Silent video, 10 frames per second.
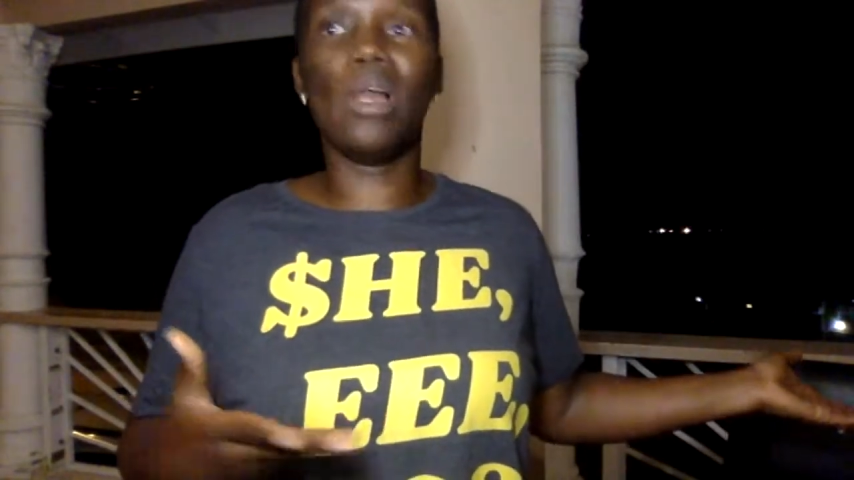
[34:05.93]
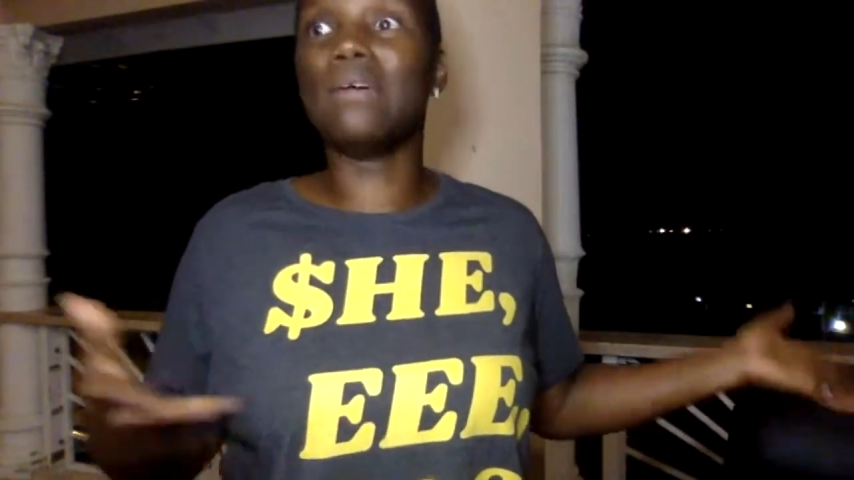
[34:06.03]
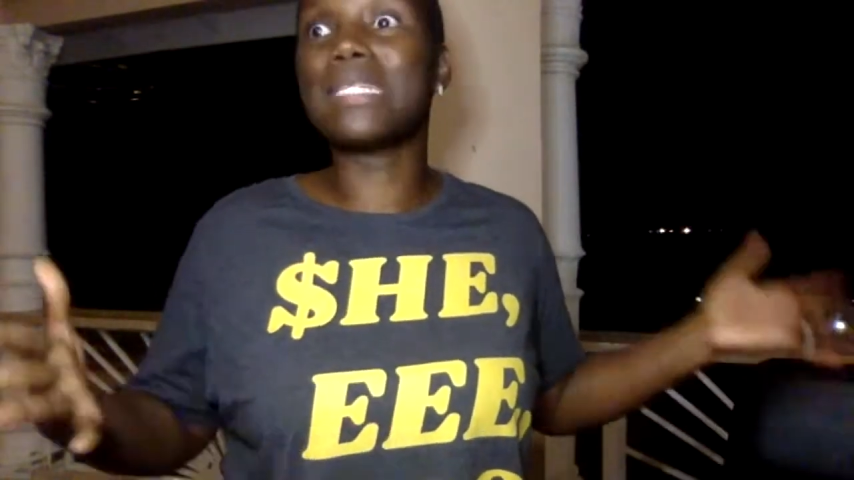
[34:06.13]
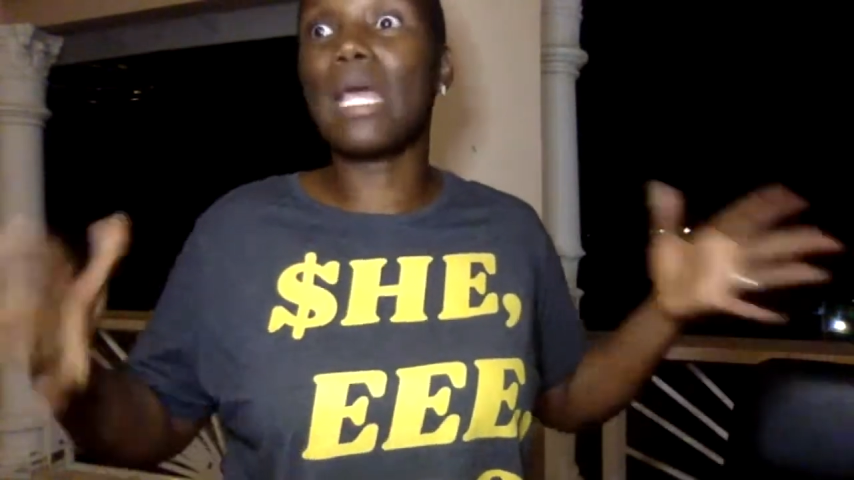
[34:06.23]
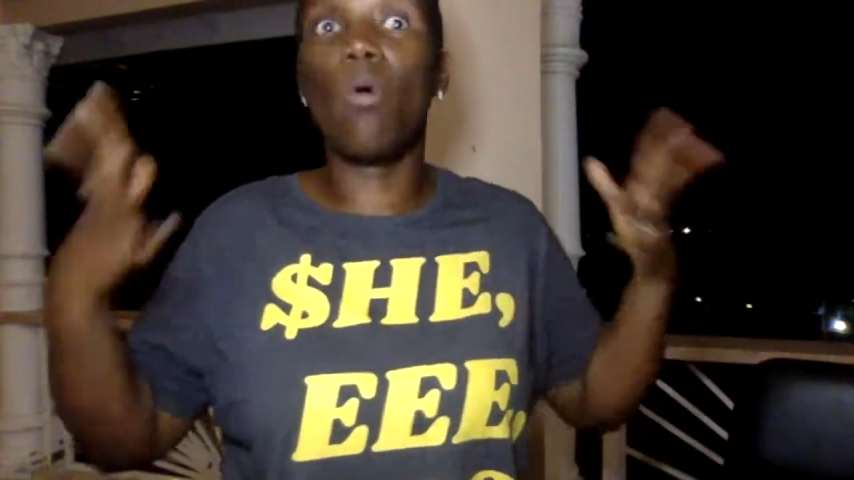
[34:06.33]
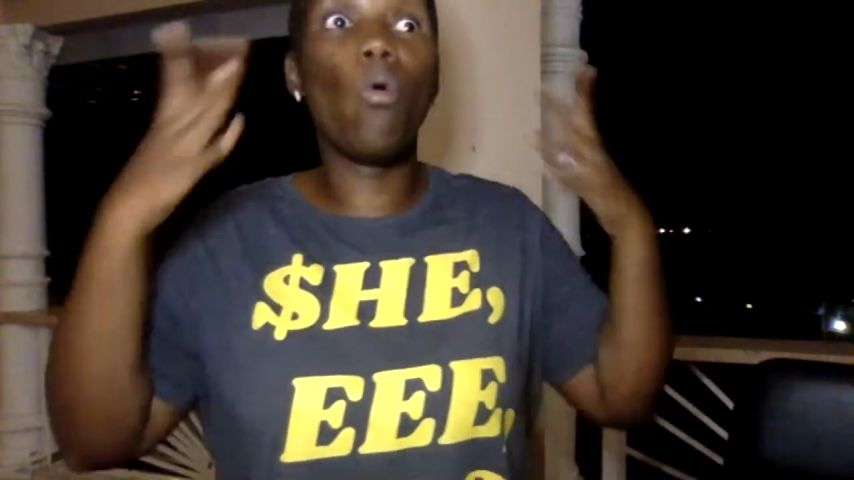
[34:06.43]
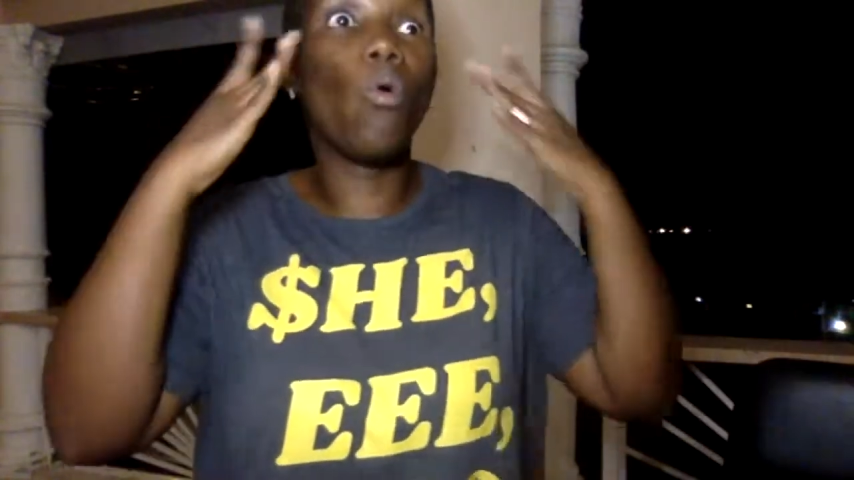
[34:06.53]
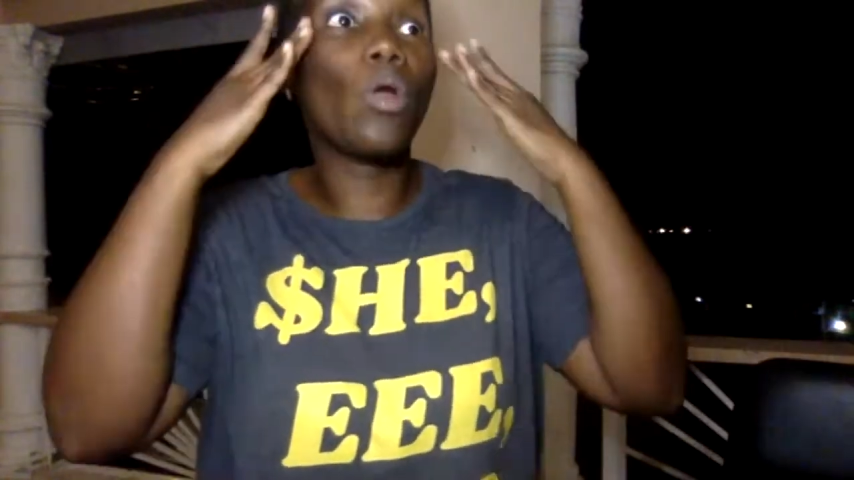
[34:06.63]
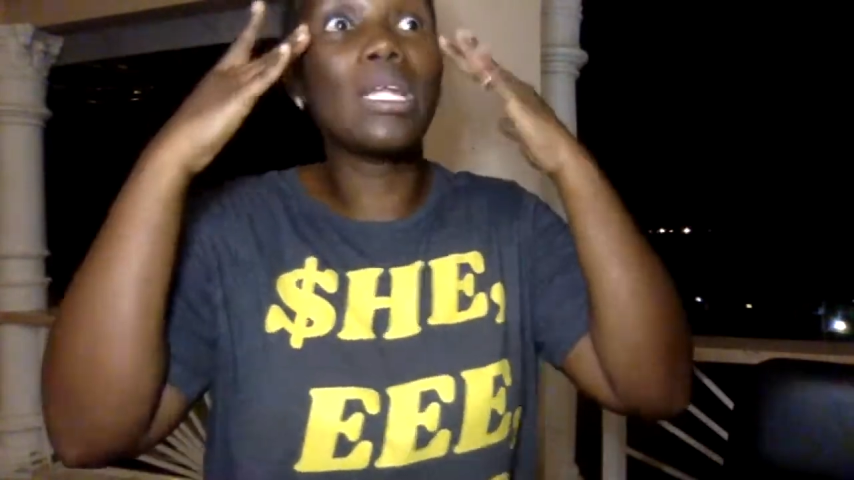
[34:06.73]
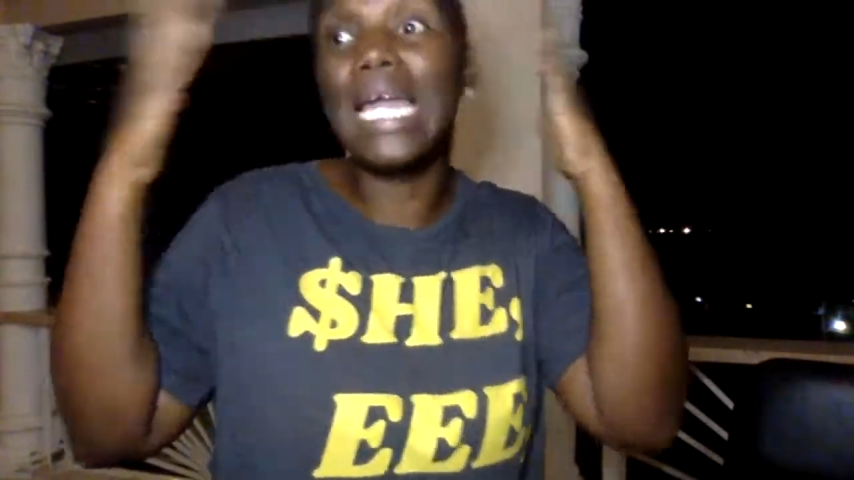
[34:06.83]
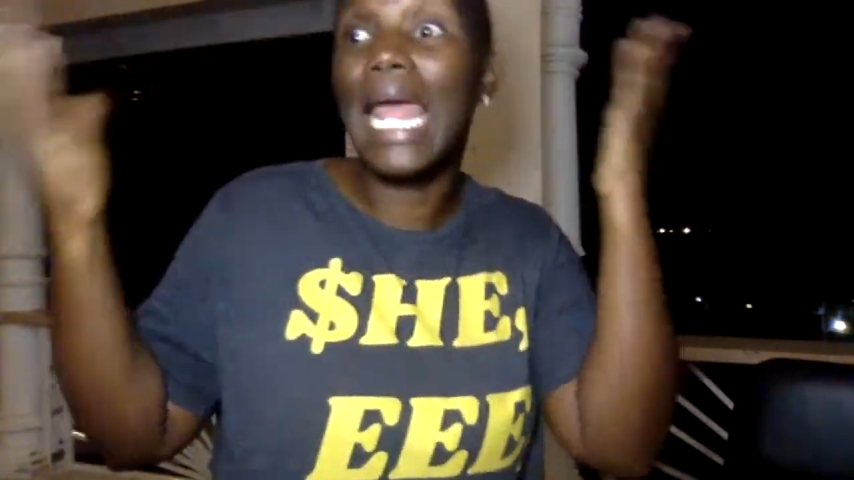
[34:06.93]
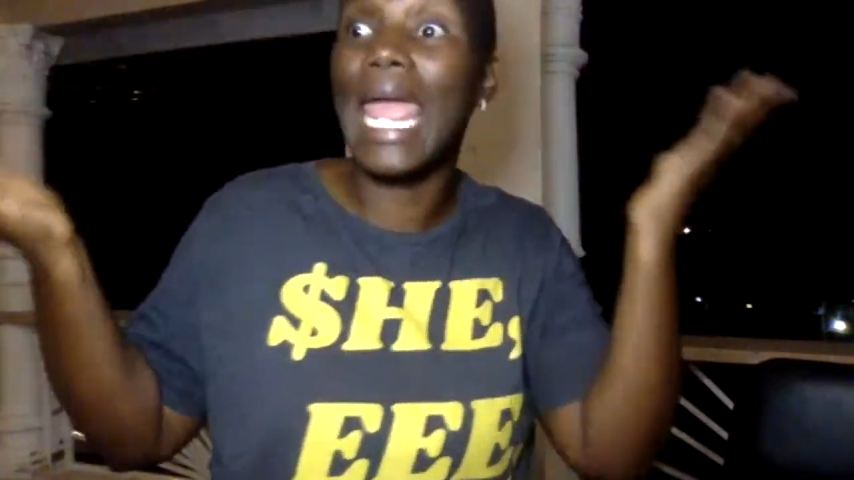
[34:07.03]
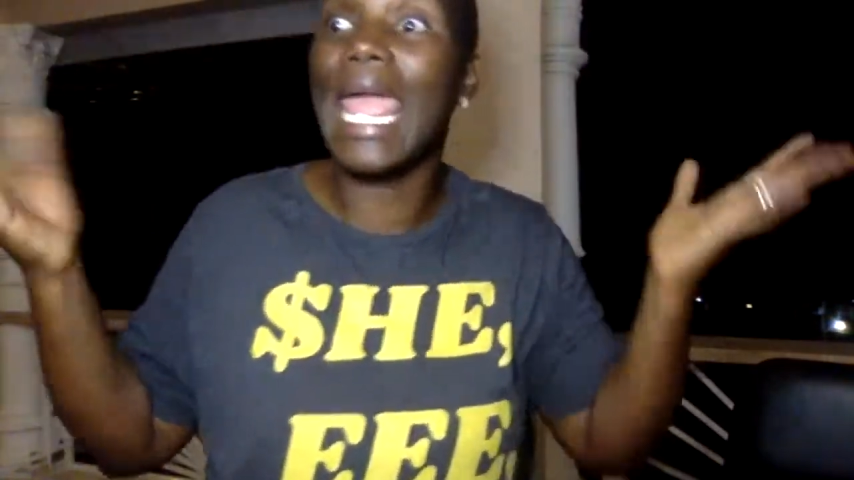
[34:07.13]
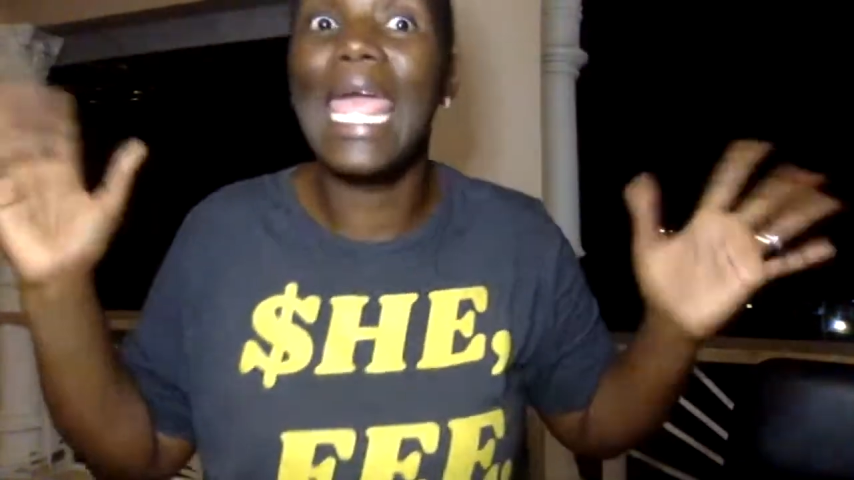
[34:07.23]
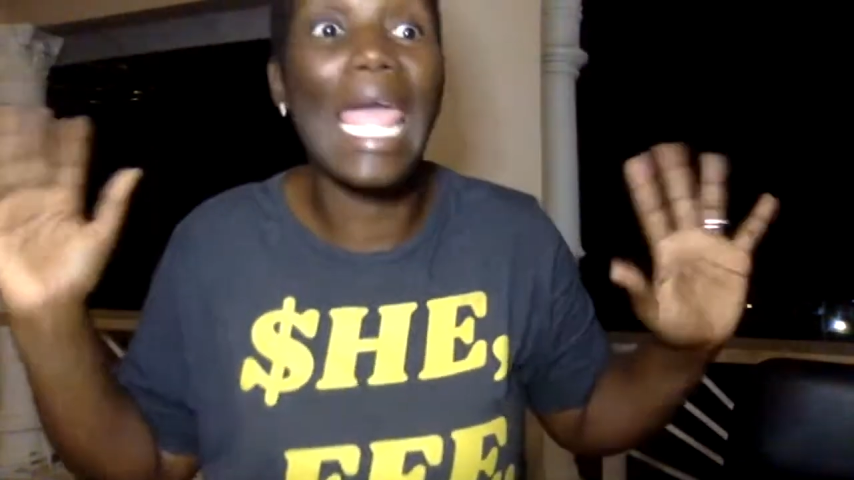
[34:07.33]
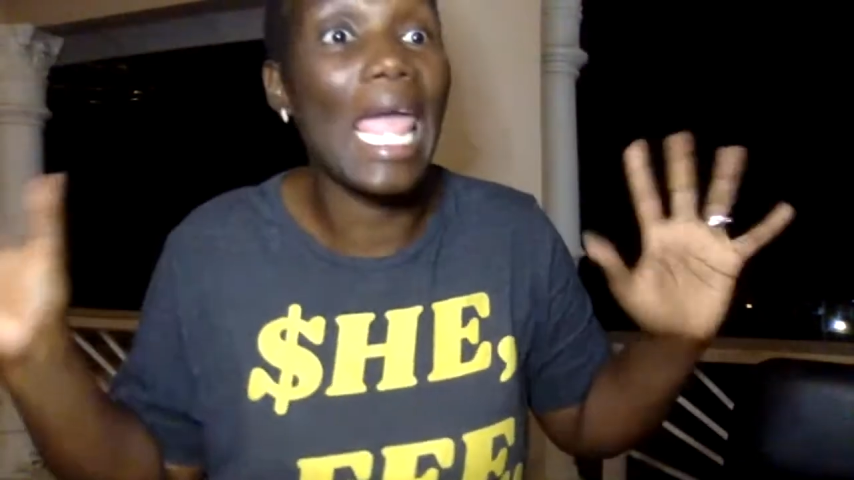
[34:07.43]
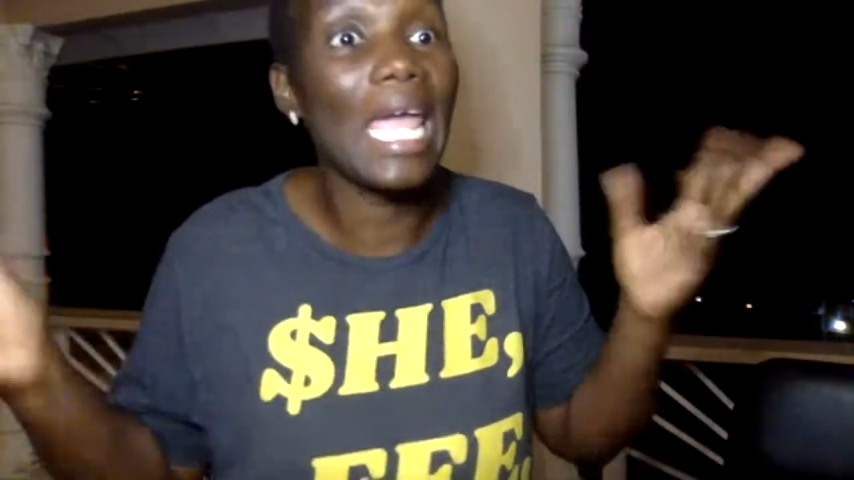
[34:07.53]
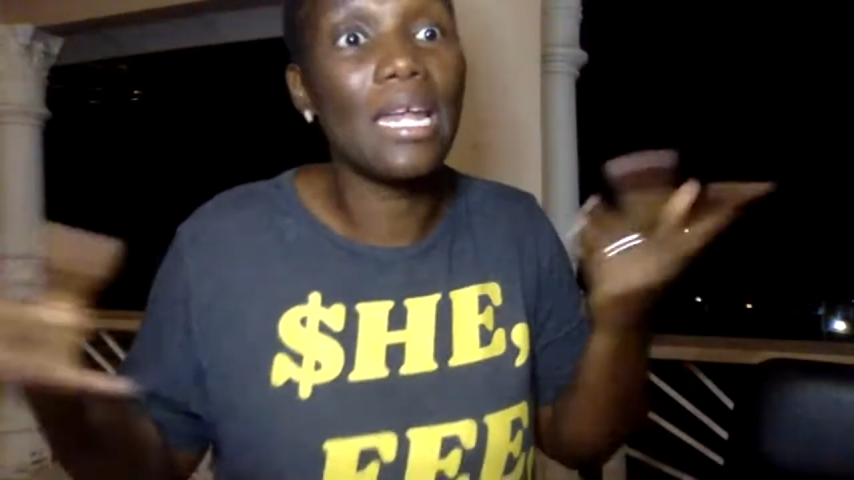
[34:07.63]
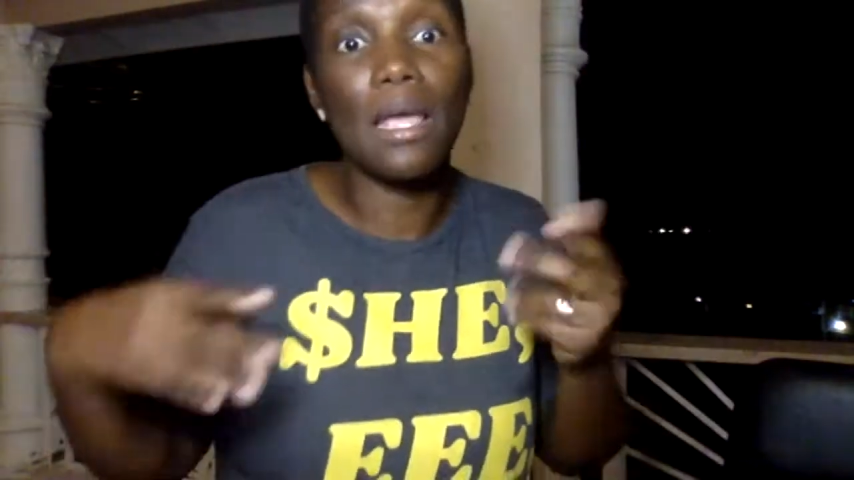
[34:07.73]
All it was like, oh, good, look at that egg,